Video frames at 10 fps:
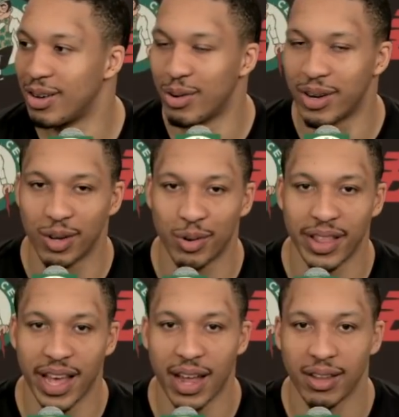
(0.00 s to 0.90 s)
doing
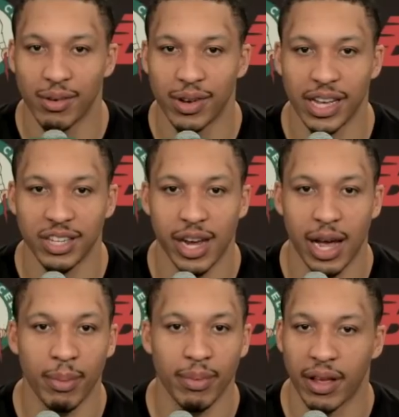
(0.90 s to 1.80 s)
doing that doing that job.